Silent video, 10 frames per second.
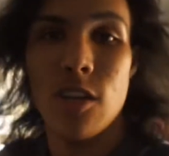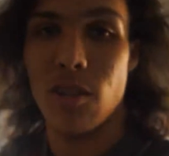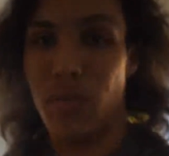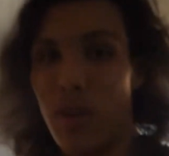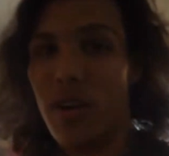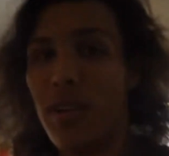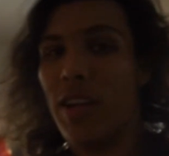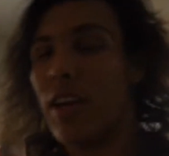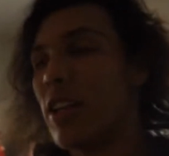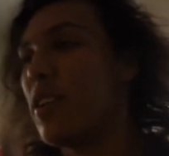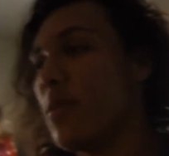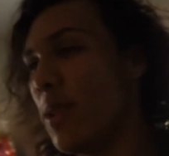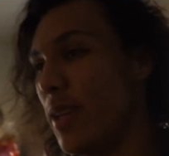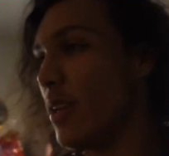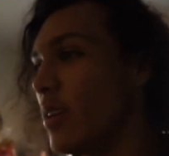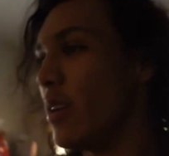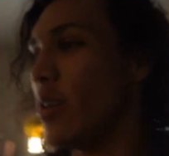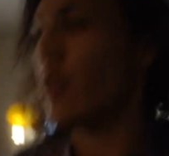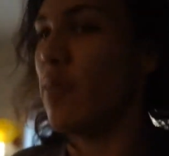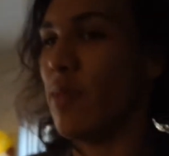the ball, yeah, I can live with that.
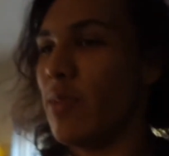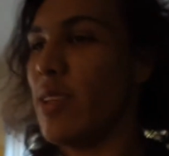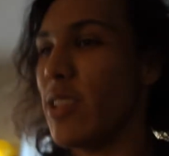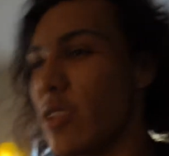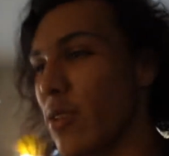But when you're just